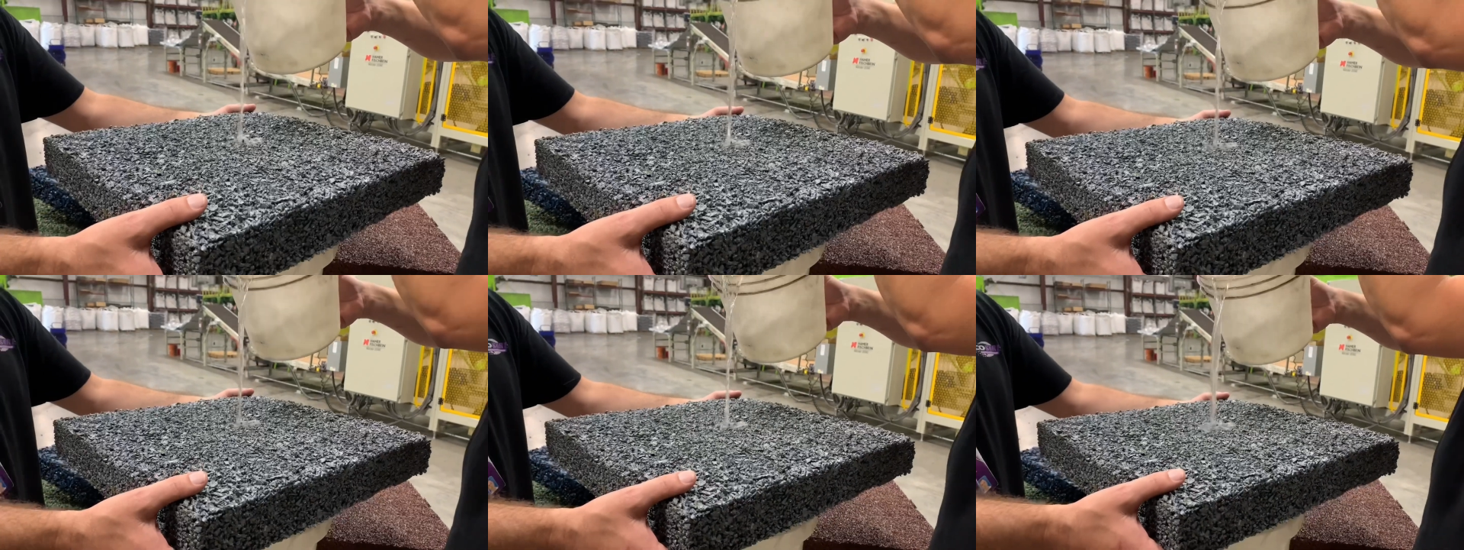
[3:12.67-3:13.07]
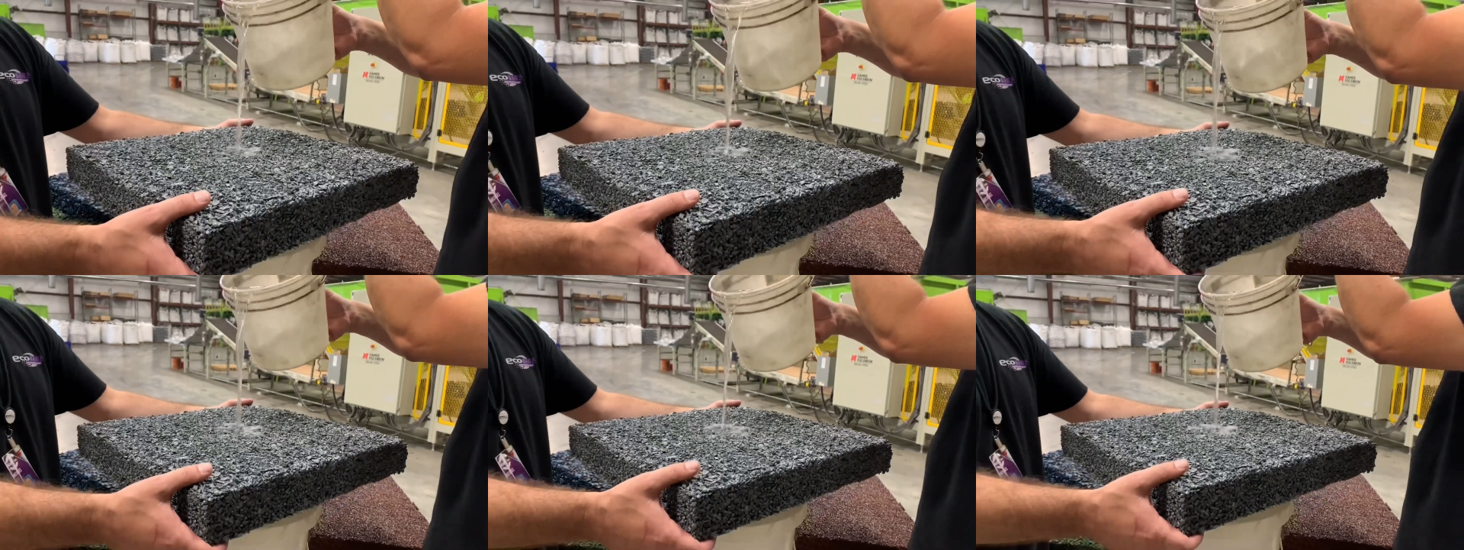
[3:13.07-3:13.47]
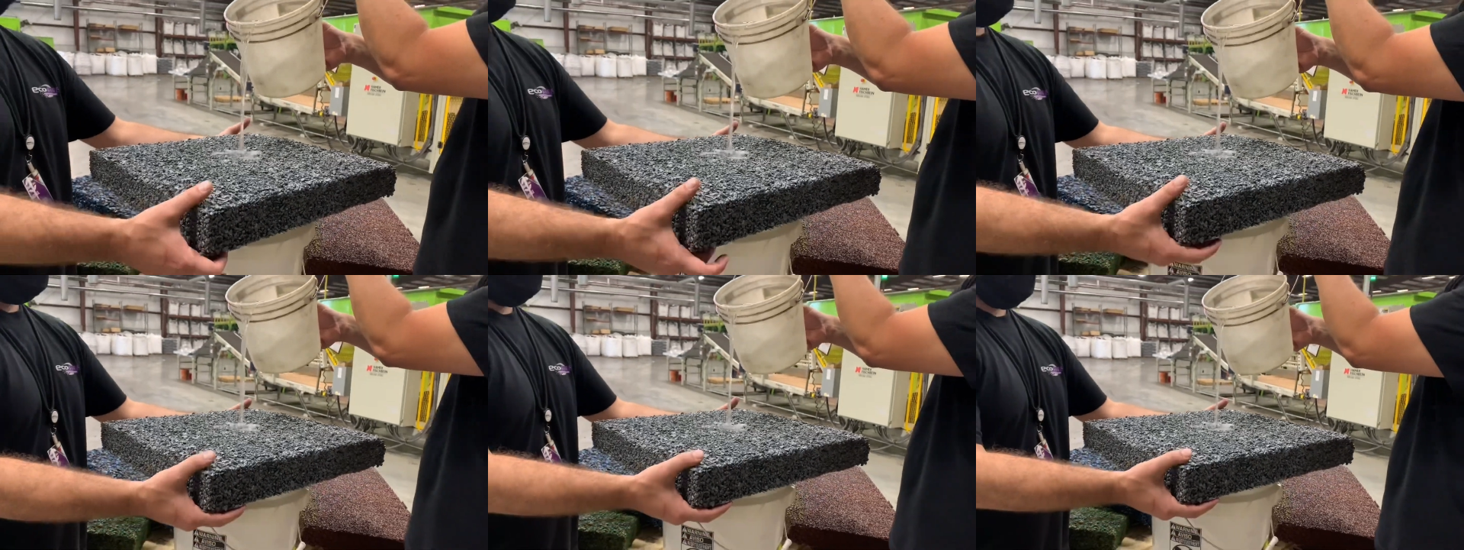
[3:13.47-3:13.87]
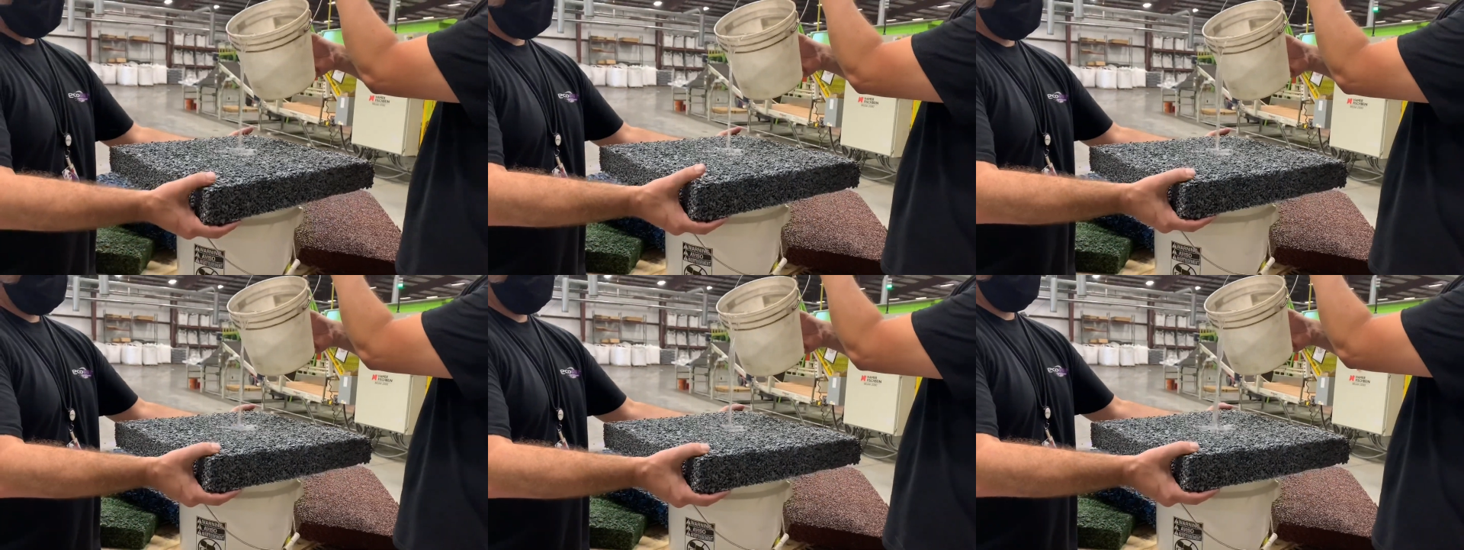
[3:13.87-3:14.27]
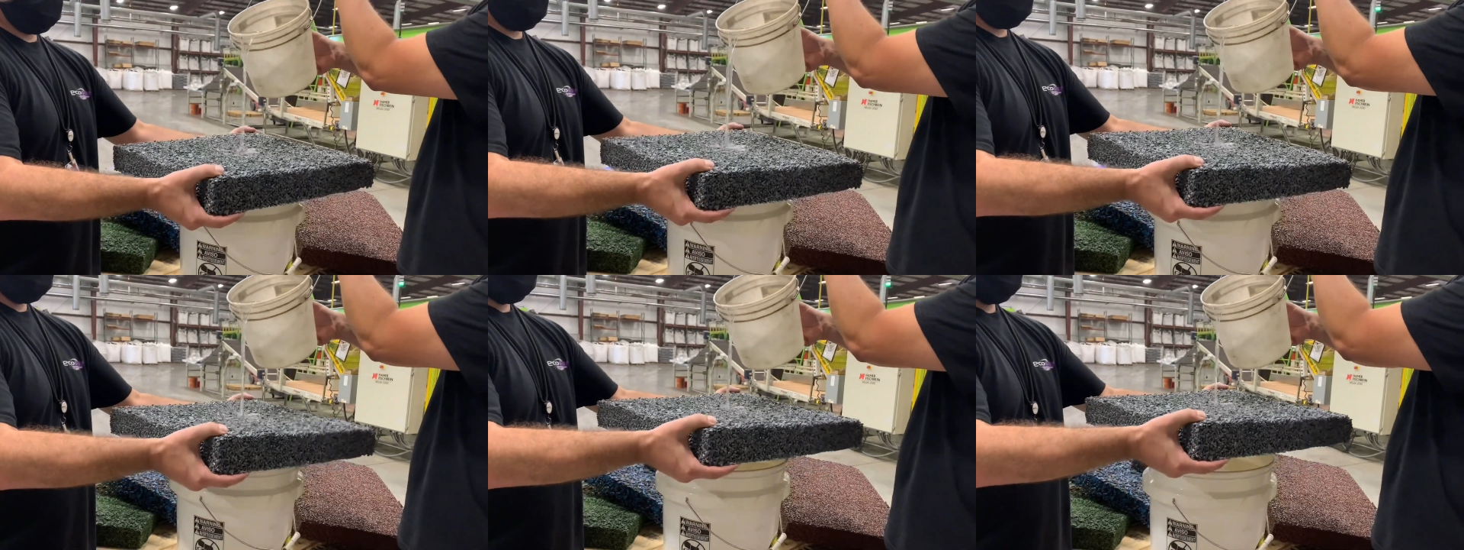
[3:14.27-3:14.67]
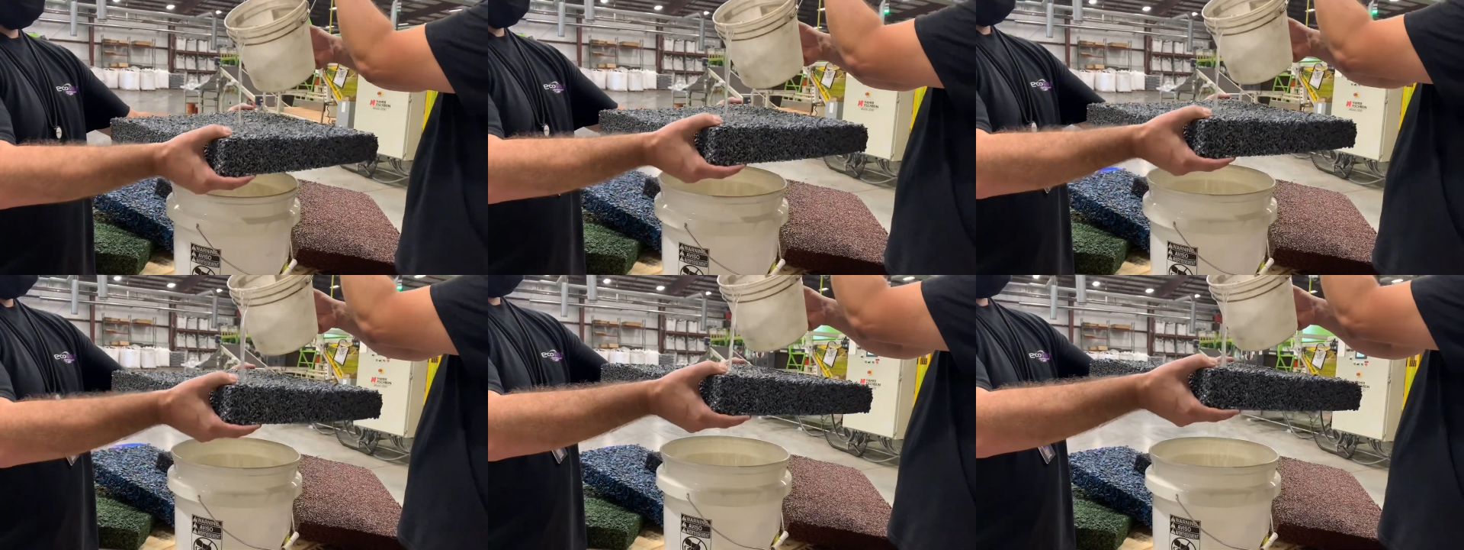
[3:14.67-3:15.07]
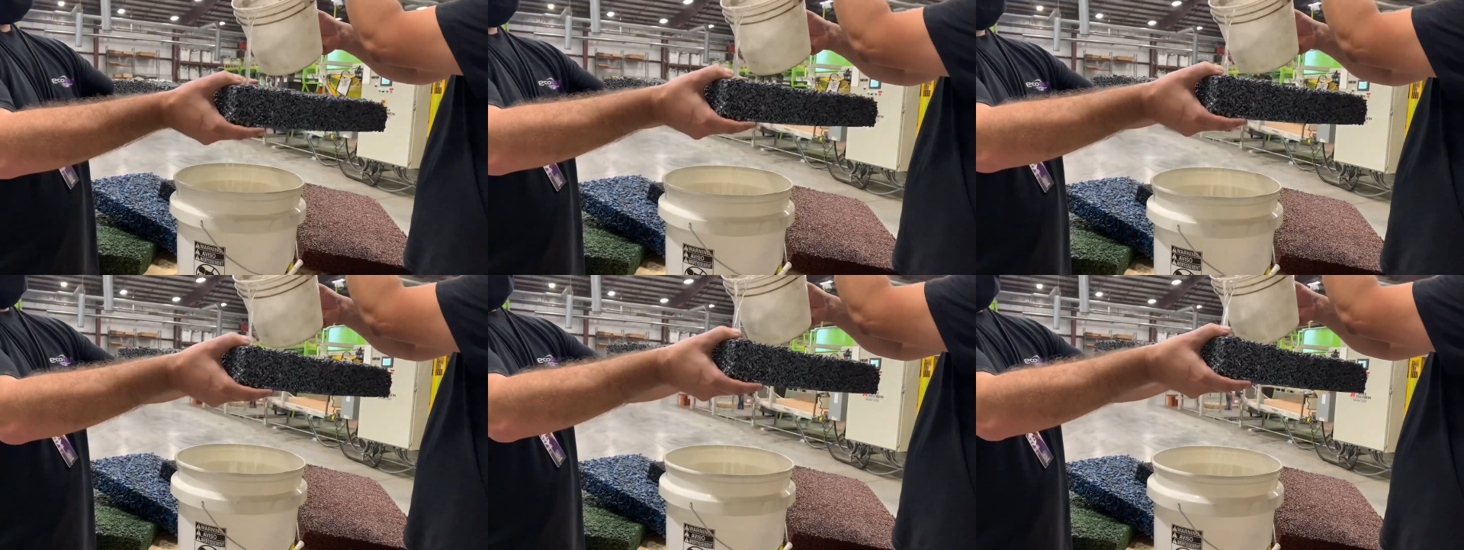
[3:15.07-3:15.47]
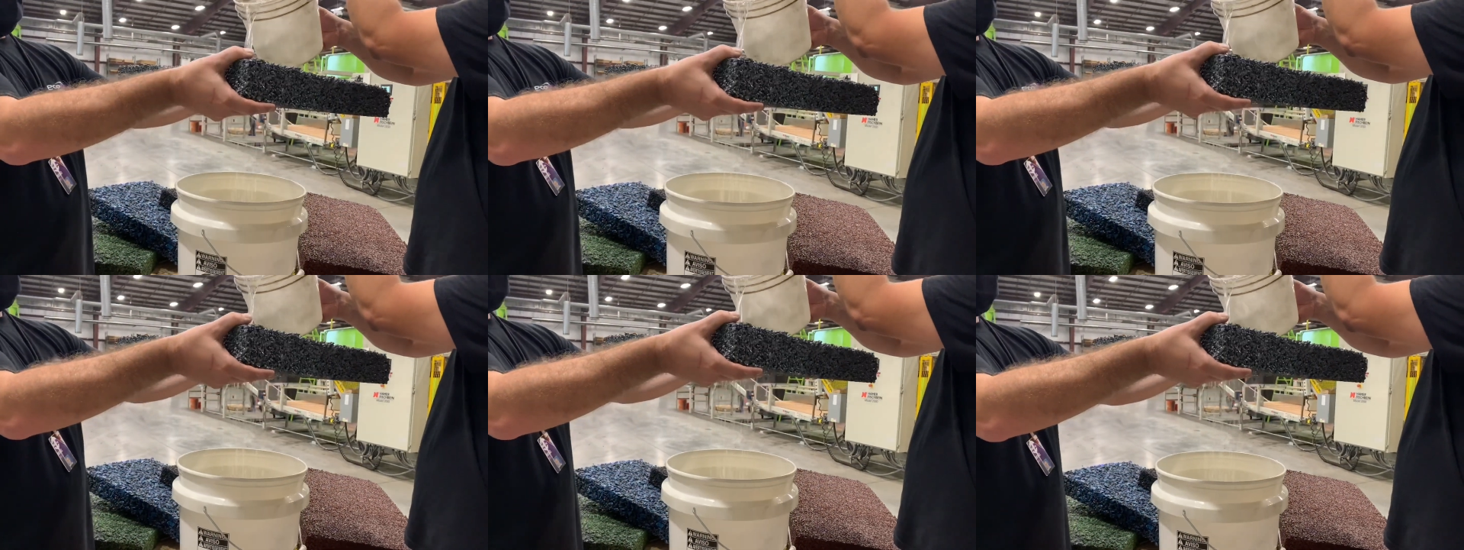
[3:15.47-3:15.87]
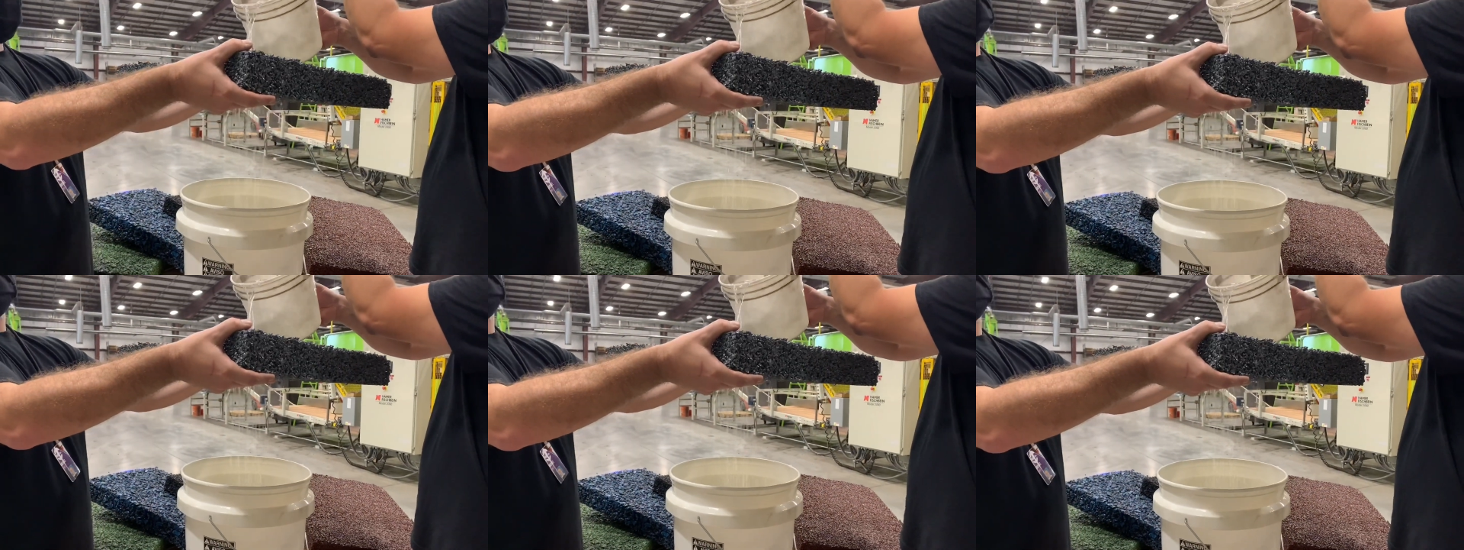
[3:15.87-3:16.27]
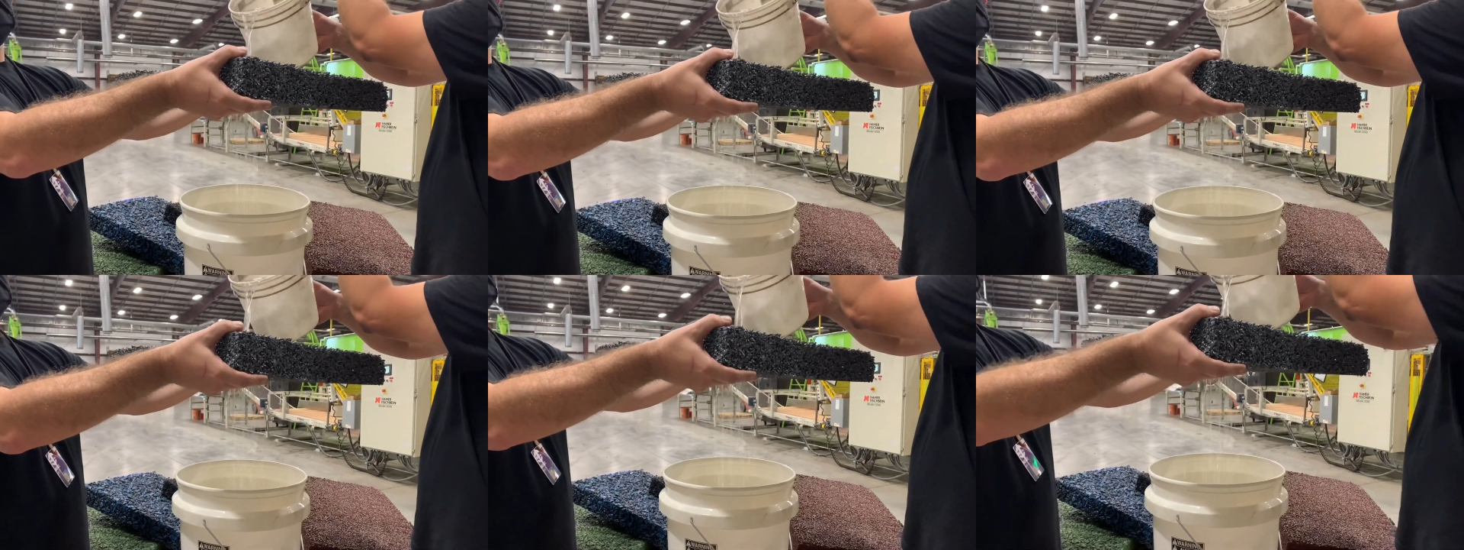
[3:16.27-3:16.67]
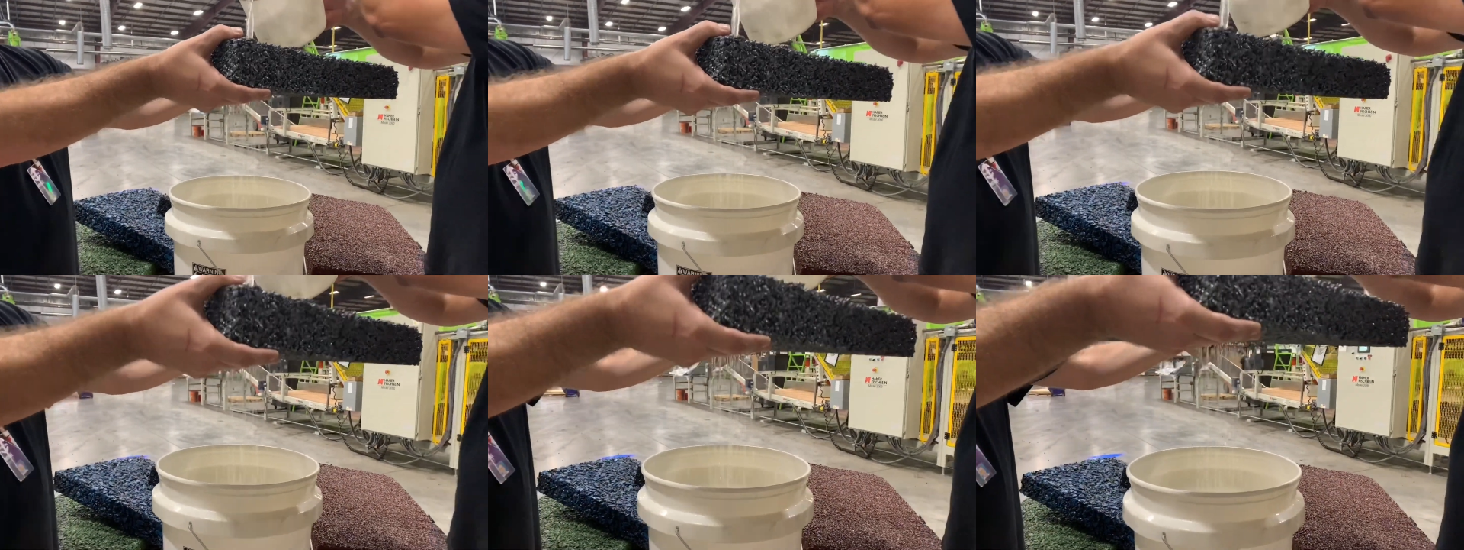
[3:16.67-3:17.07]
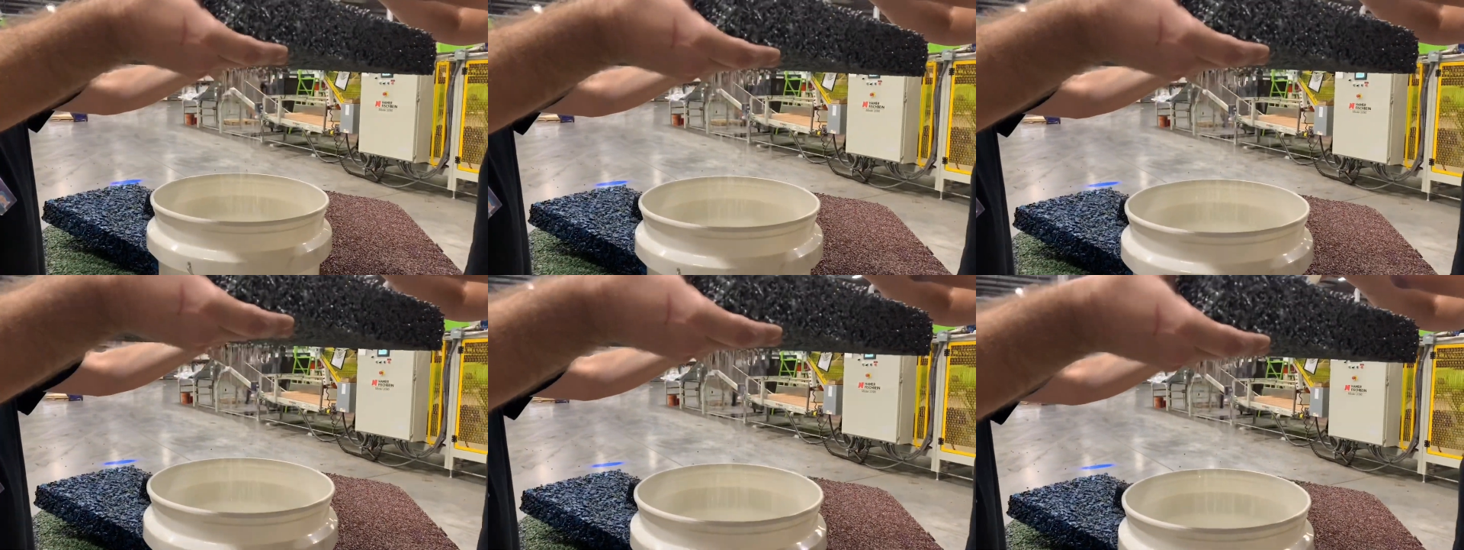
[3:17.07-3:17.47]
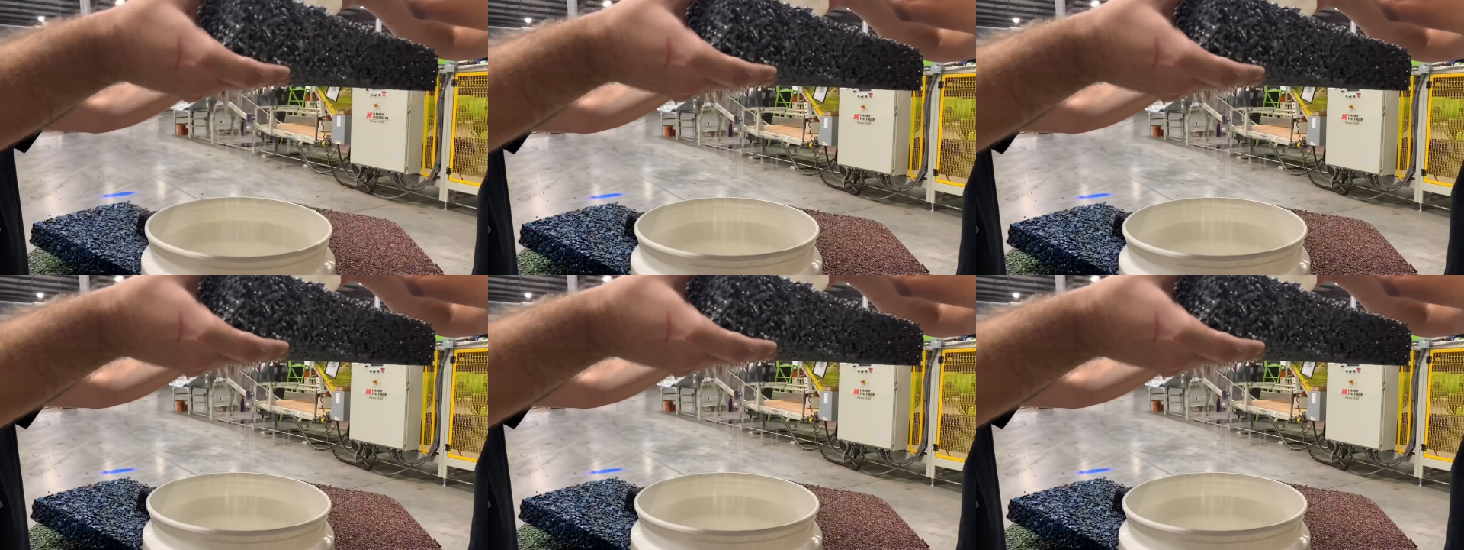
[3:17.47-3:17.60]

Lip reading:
(no speaker visible)